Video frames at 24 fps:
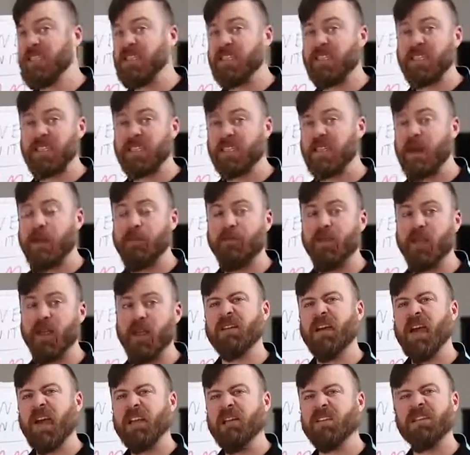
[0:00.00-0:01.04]
This is something
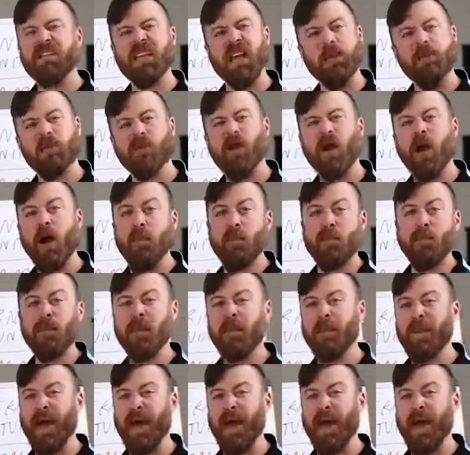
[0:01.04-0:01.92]
I'd say probably